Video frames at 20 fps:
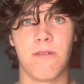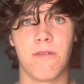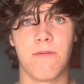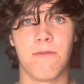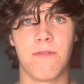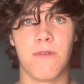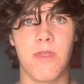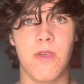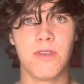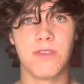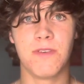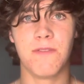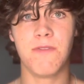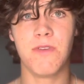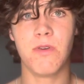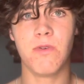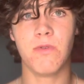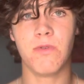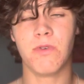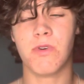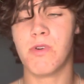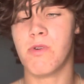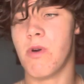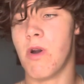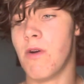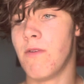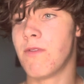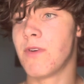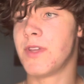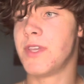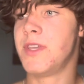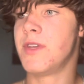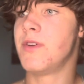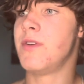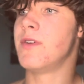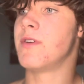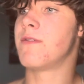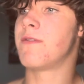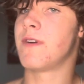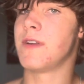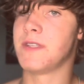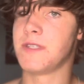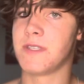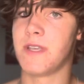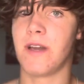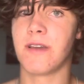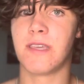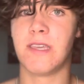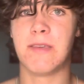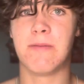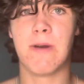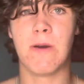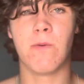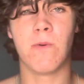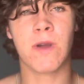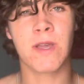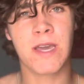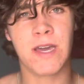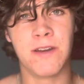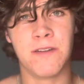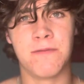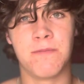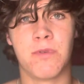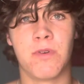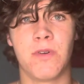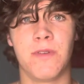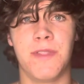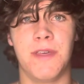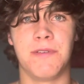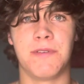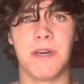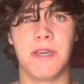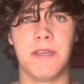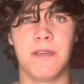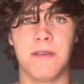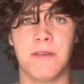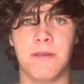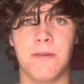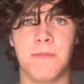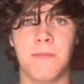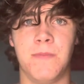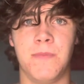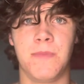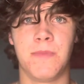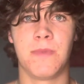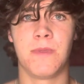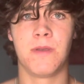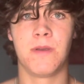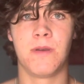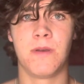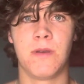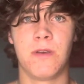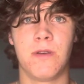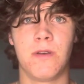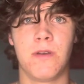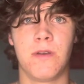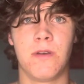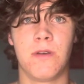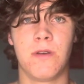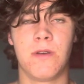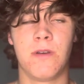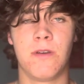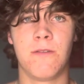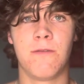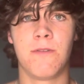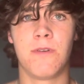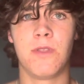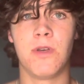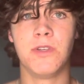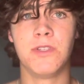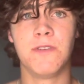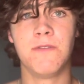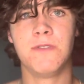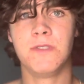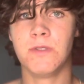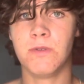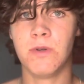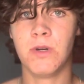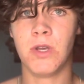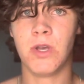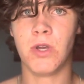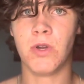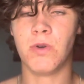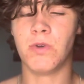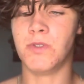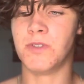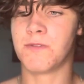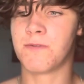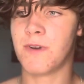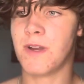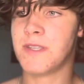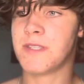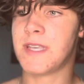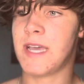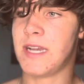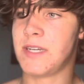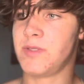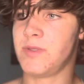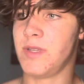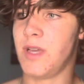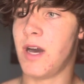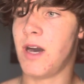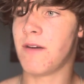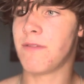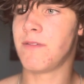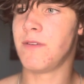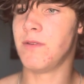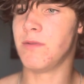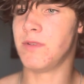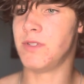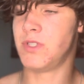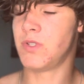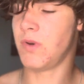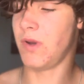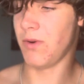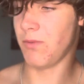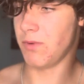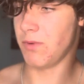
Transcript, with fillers: for those of you who overhear your friends talking about what kind of porn they like. For those of you whose friends actually offer you a joint